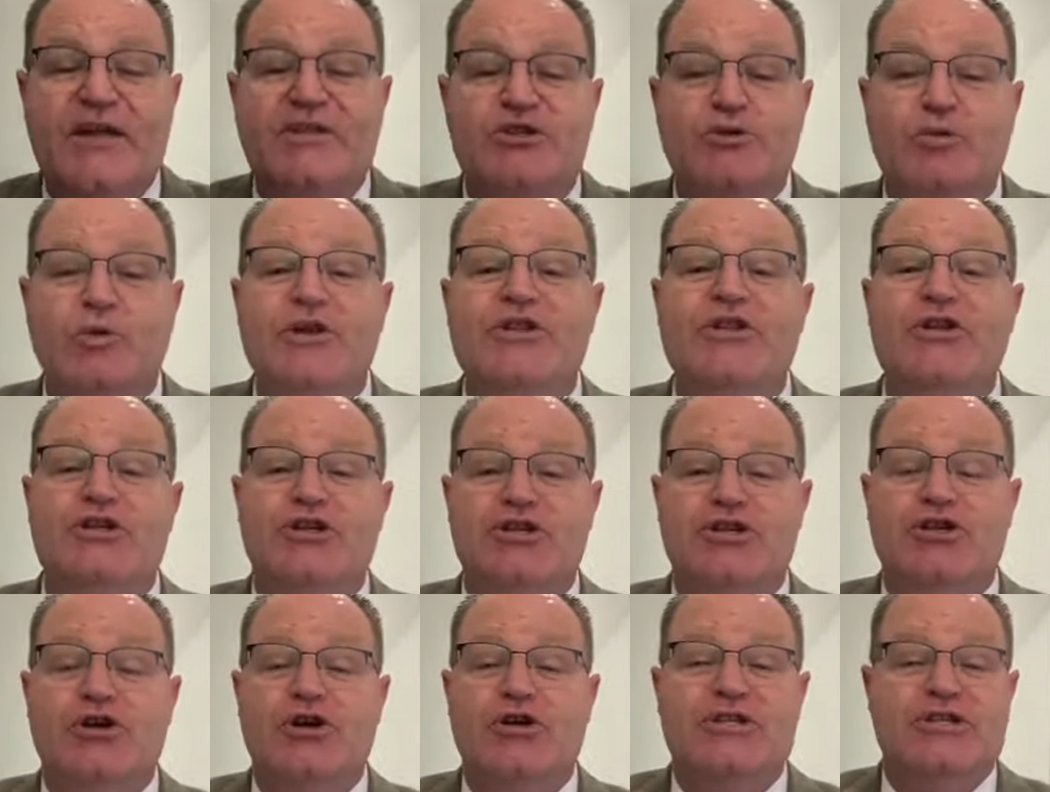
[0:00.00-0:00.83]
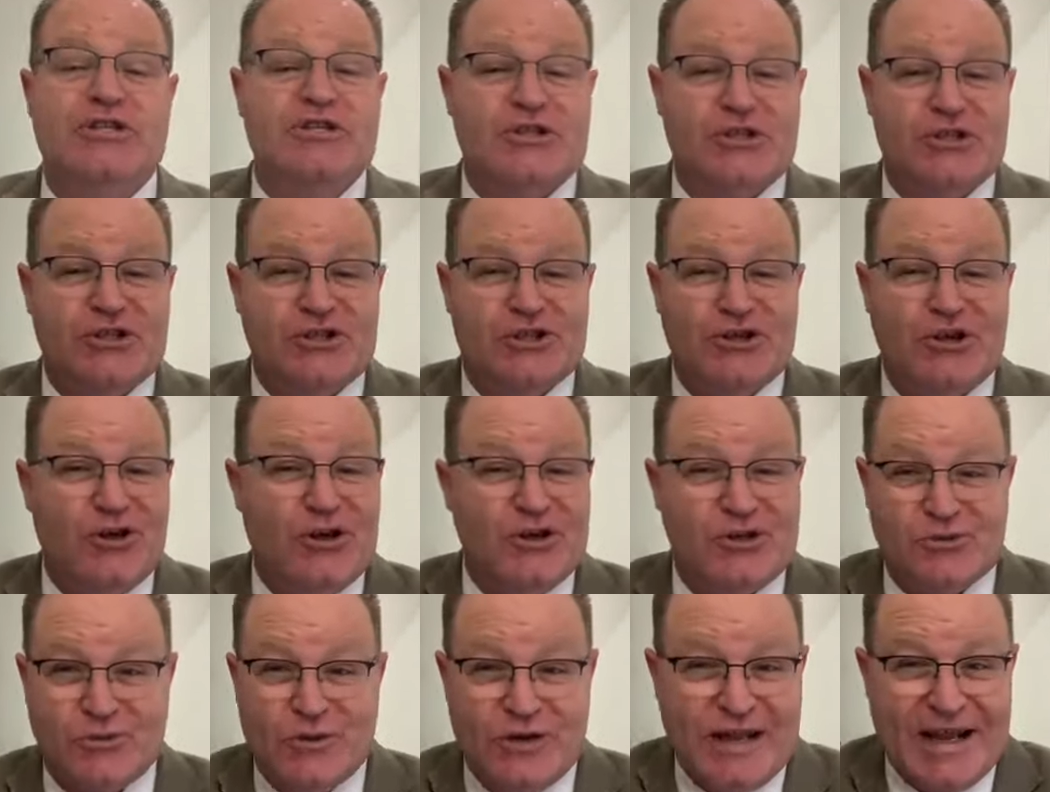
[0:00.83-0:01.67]
That's when the church is the
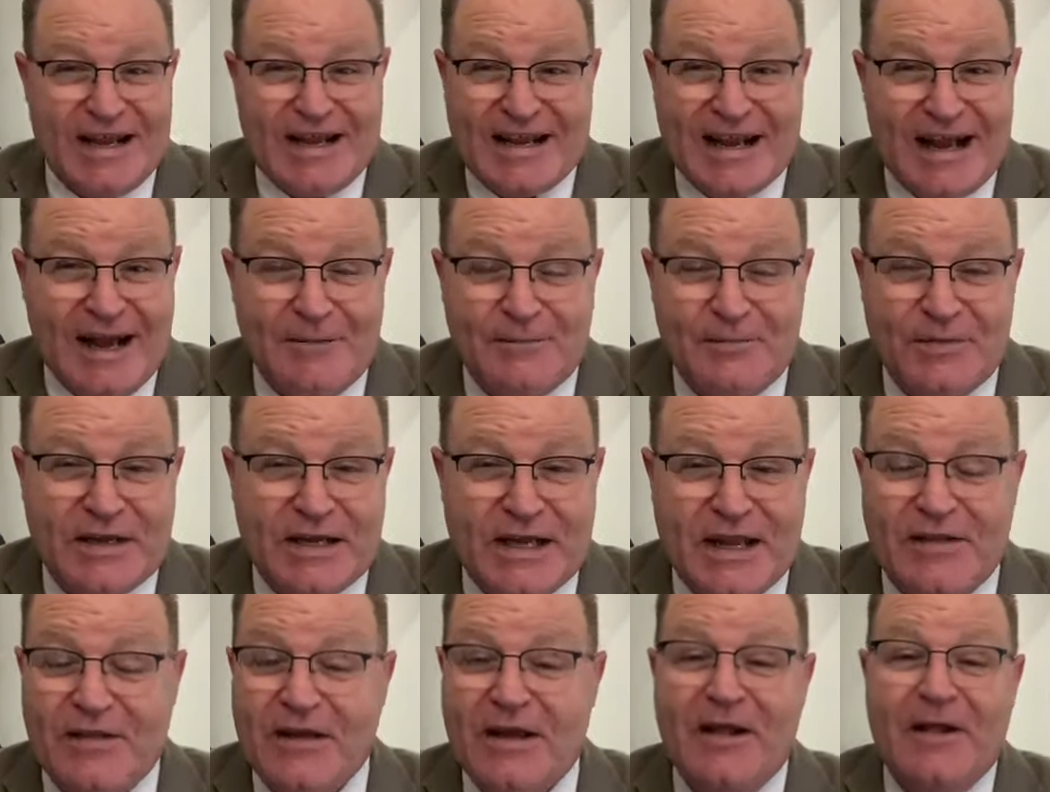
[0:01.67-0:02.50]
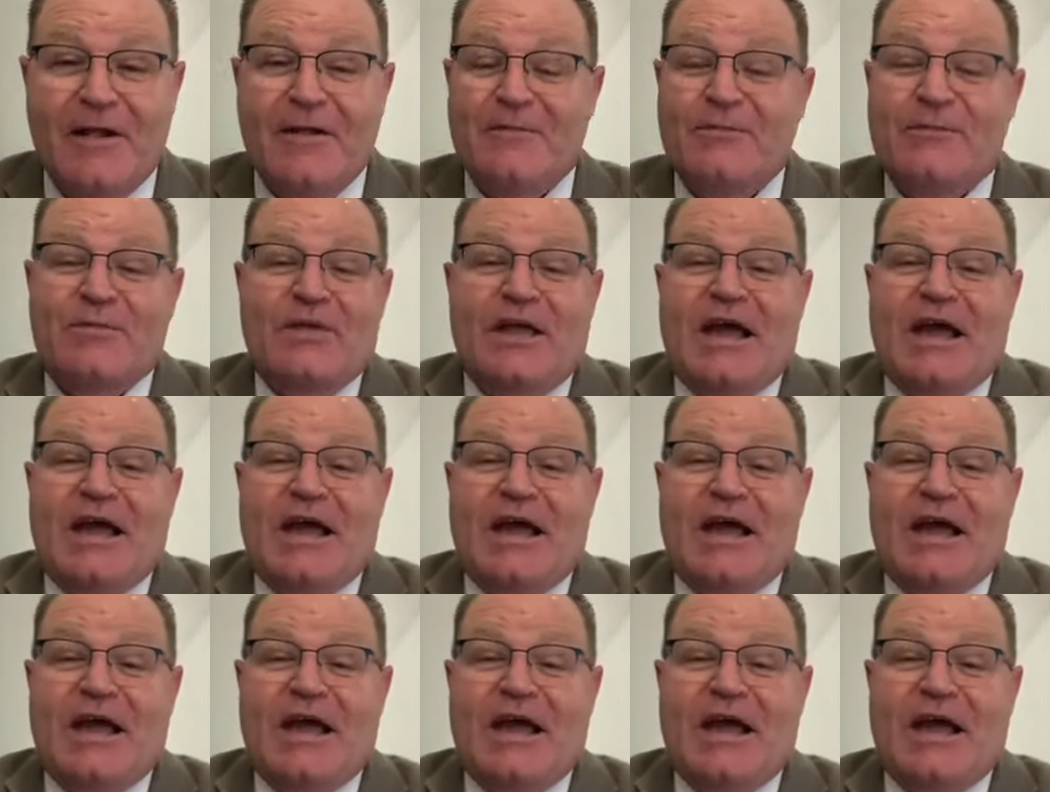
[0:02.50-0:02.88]
church, when they come together.